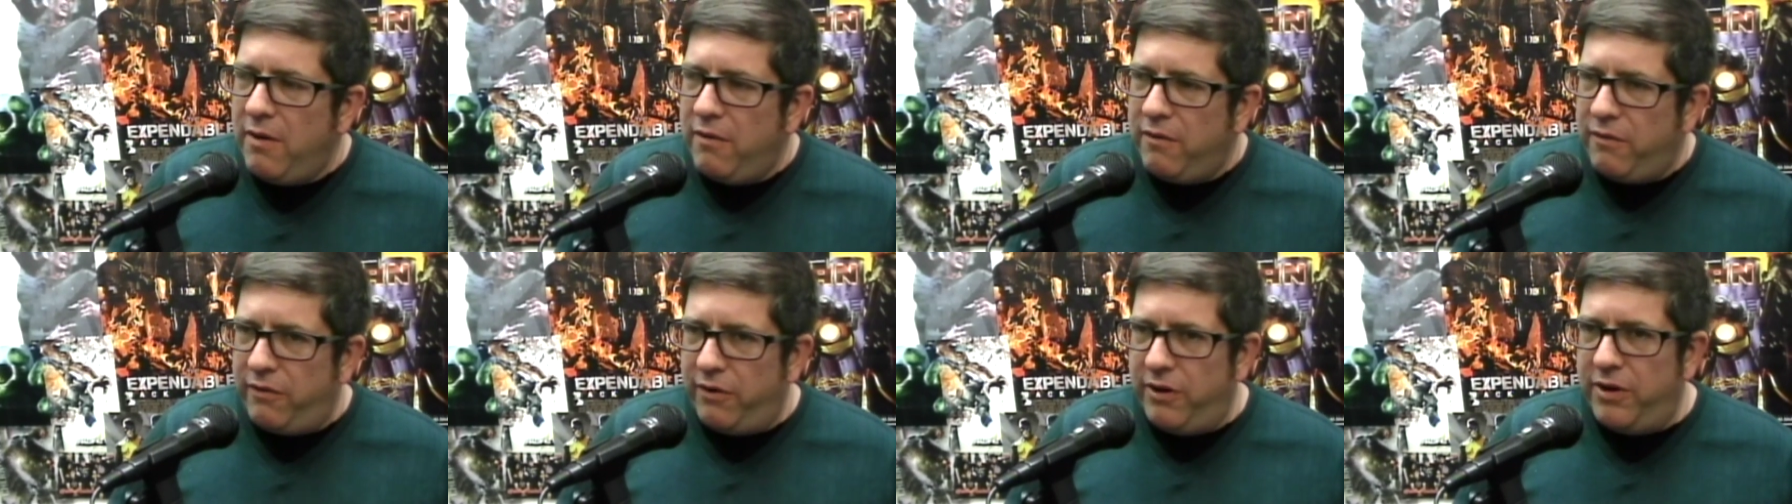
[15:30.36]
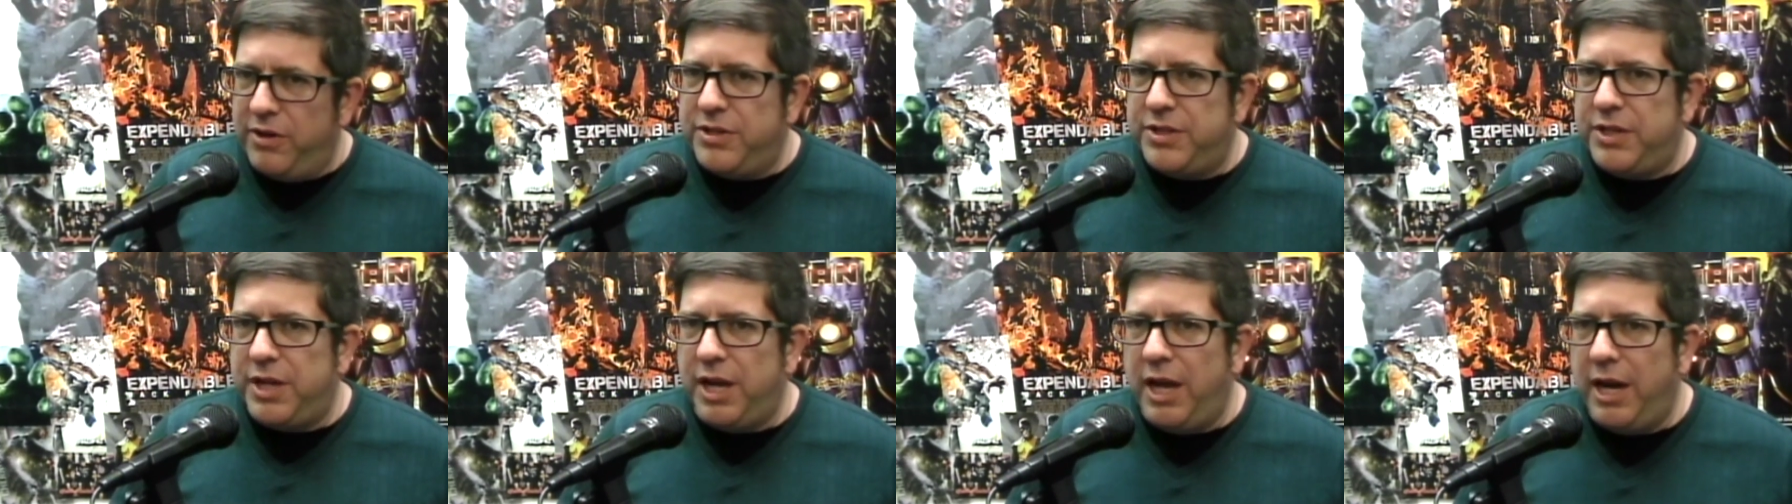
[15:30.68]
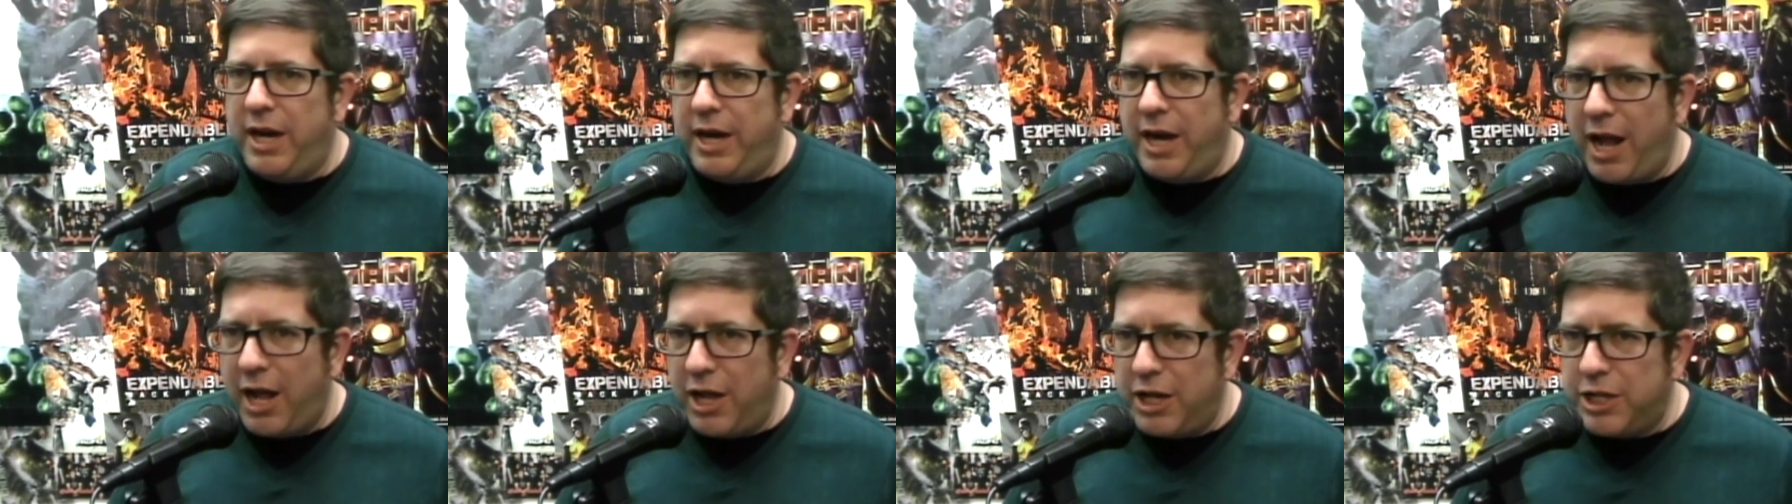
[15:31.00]
First, an
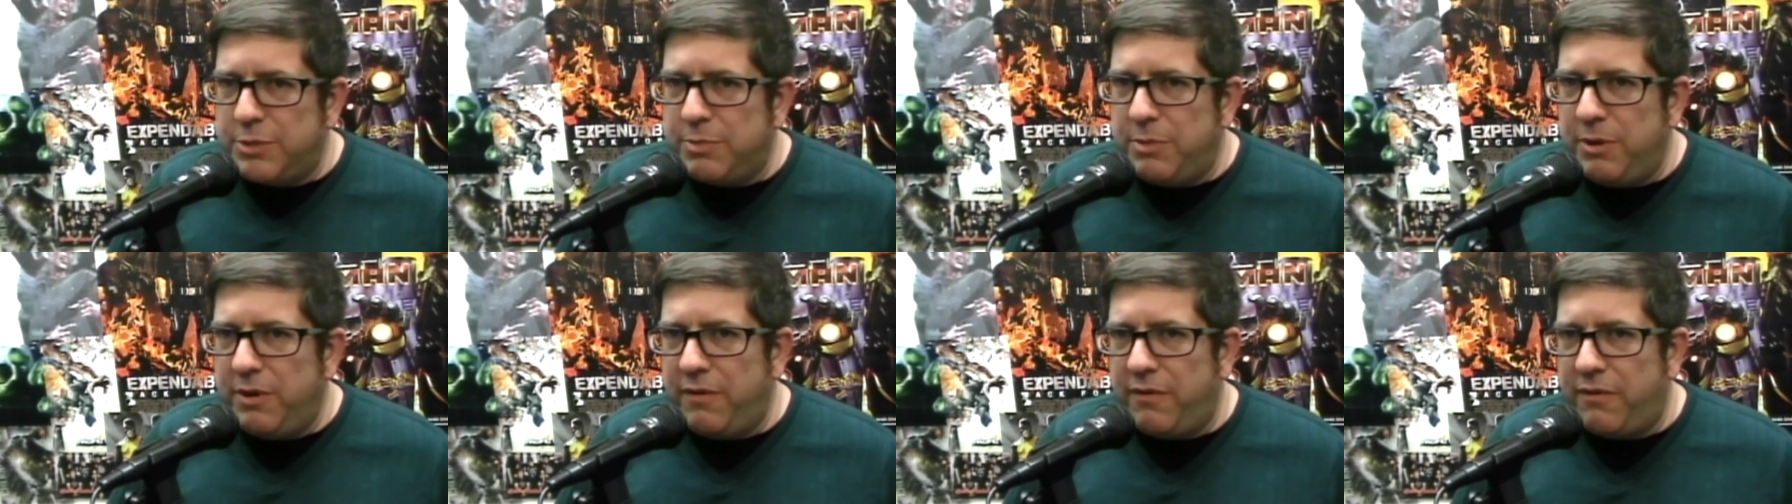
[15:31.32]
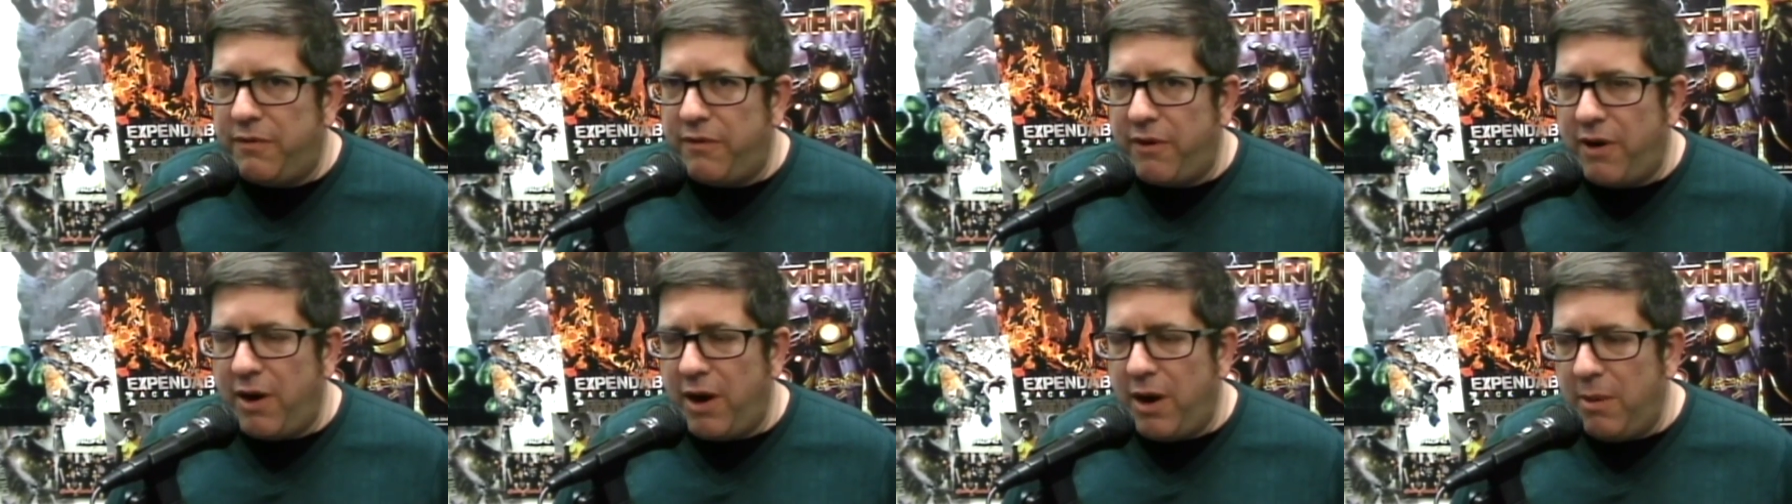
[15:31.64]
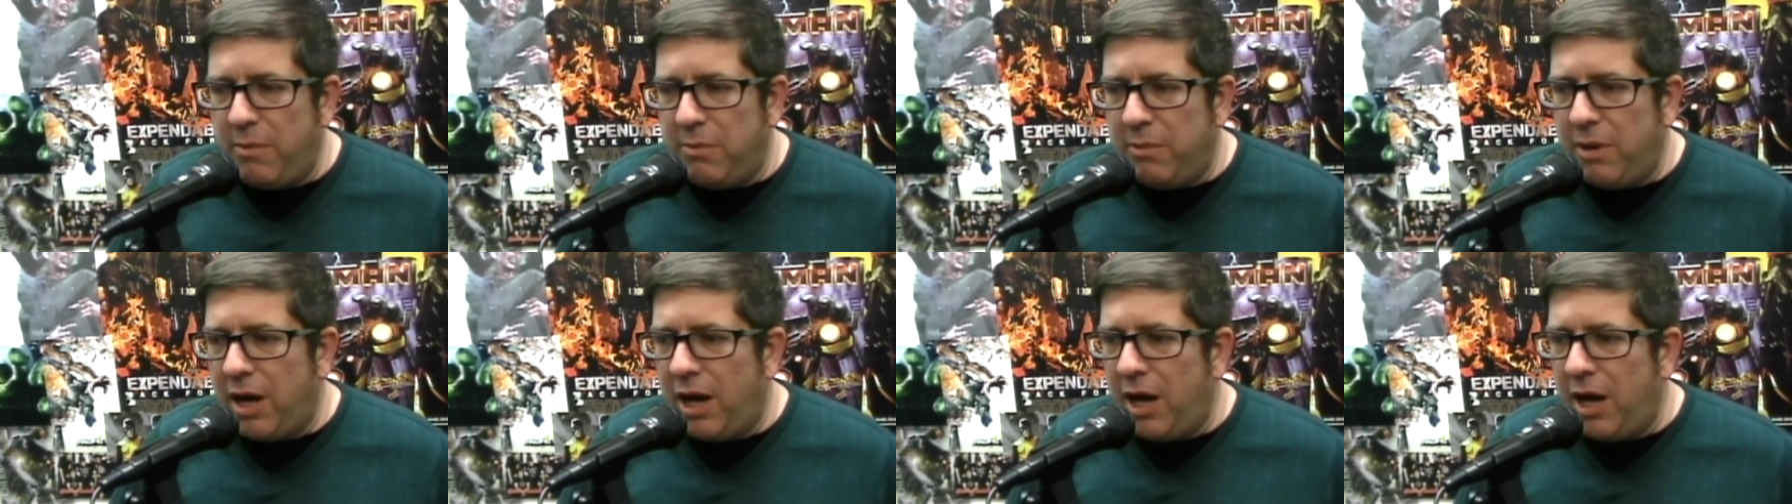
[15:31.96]
announcement from